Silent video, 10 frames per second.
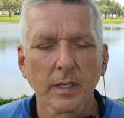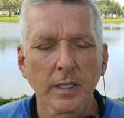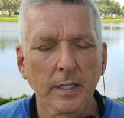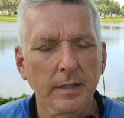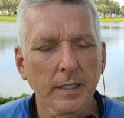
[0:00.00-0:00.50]

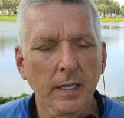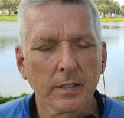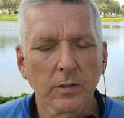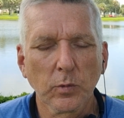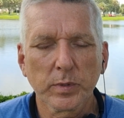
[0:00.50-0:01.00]
at the end,
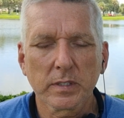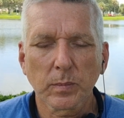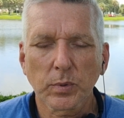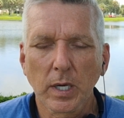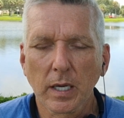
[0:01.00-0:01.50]
don't be
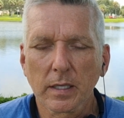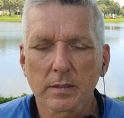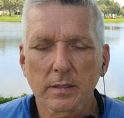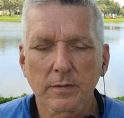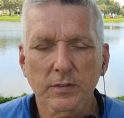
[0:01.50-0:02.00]

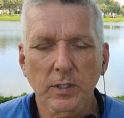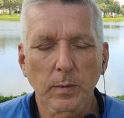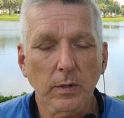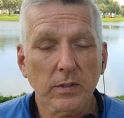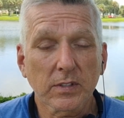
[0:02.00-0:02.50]
surprised if some
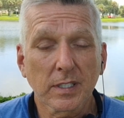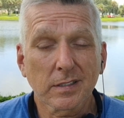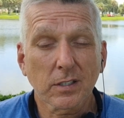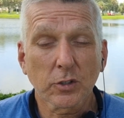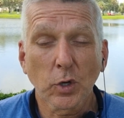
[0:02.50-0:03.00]
of those
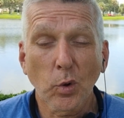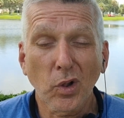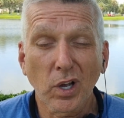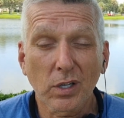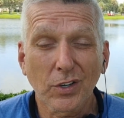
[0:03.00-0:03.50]
things are no
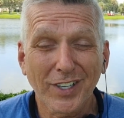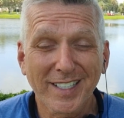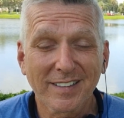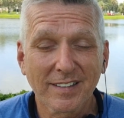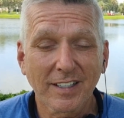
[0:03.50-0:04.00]
longer
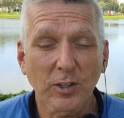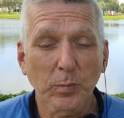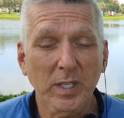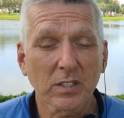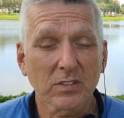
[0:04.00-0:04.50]
in there
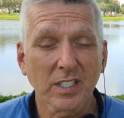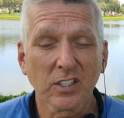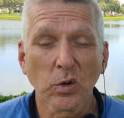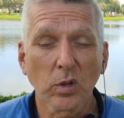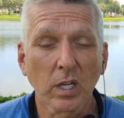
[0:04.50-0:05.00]
because they
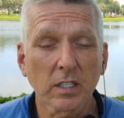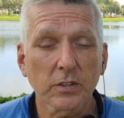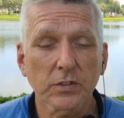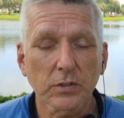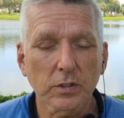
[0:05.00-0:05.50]
no longer
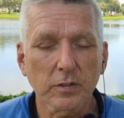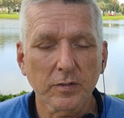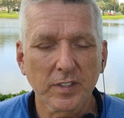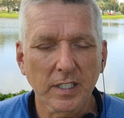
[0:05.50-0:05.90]
serve.